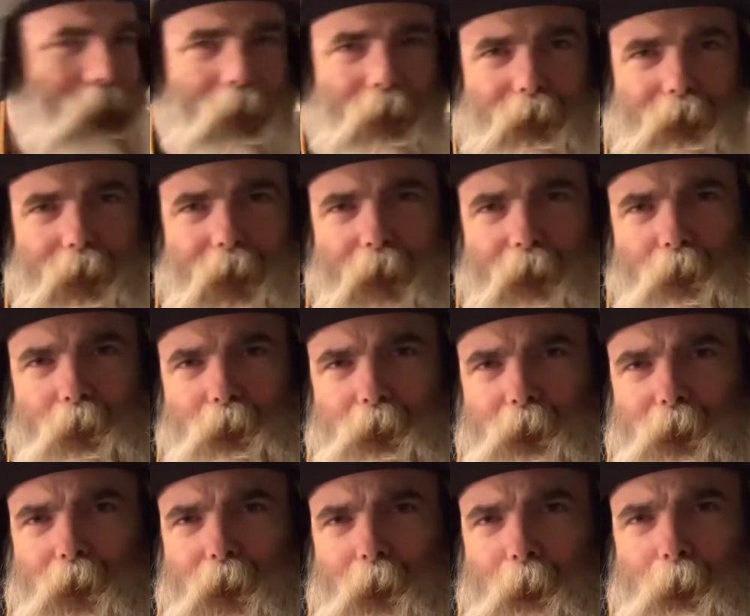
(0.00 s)
that over
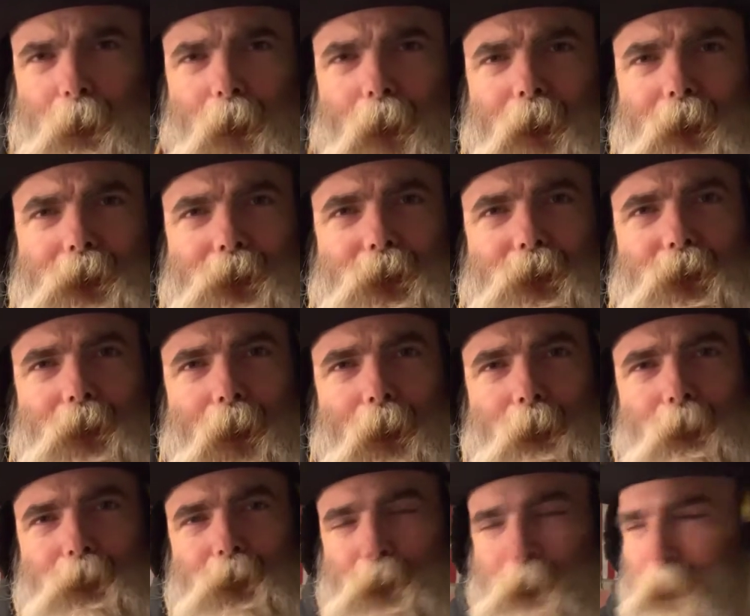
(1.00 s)
there, Bryce? I'm
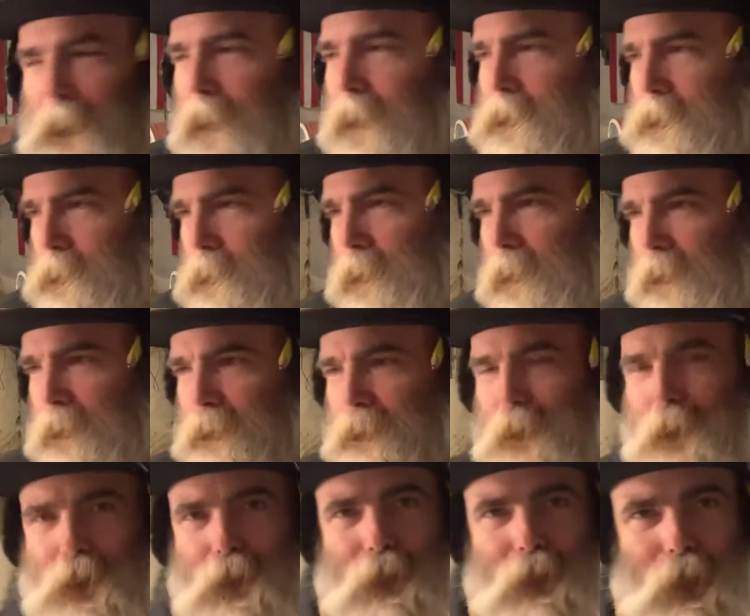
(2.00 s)
surprised. We're gonna
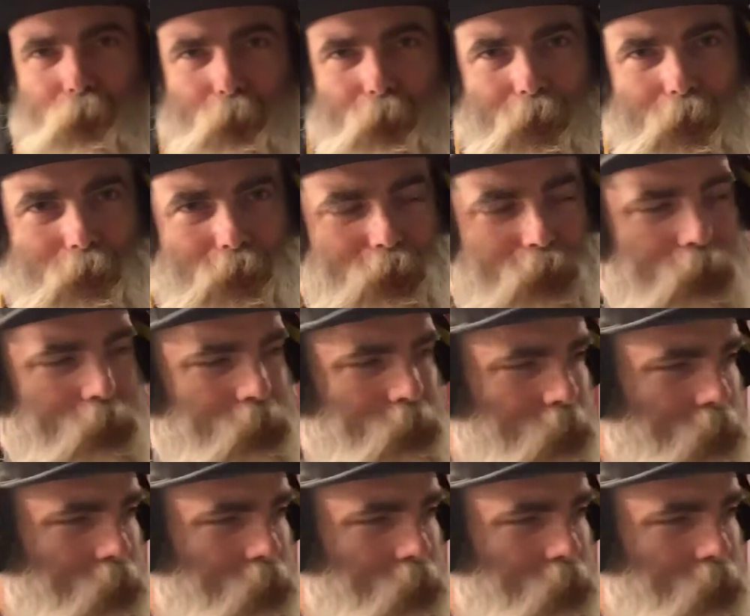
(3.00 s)
fix a few of these things.